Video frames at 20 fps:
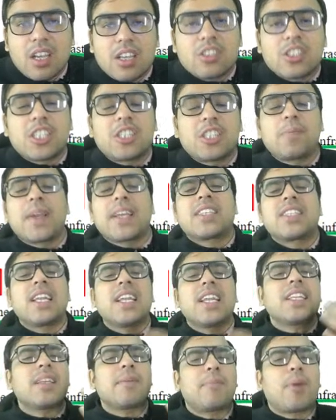So
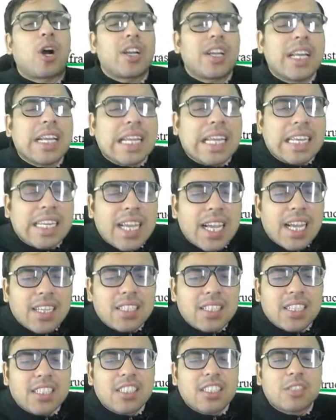especially in the border areas,
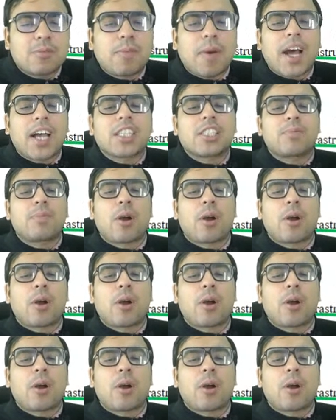there is a sparse